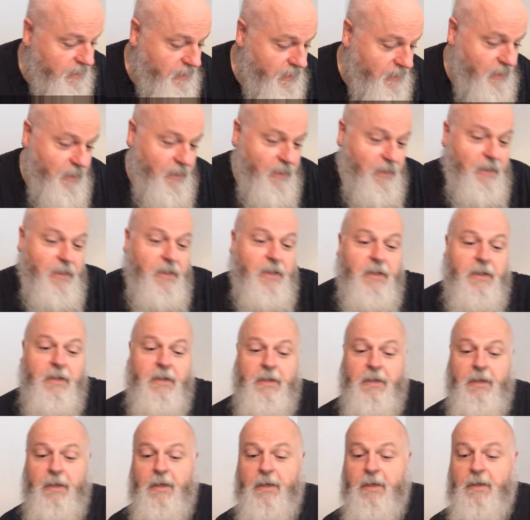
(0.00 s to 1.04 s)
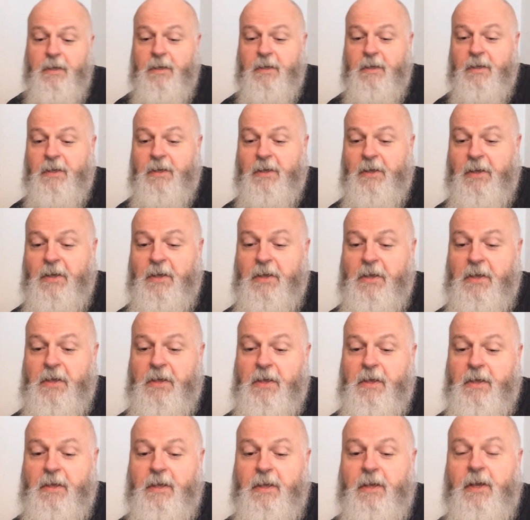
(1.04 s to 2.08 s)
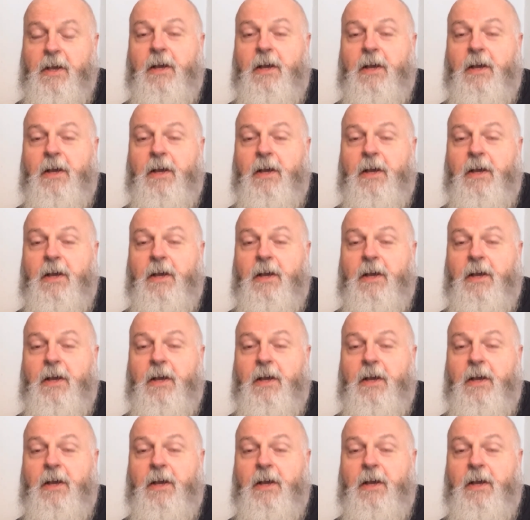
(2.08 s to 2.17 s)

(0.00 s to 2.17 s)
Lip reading: (no one is talking)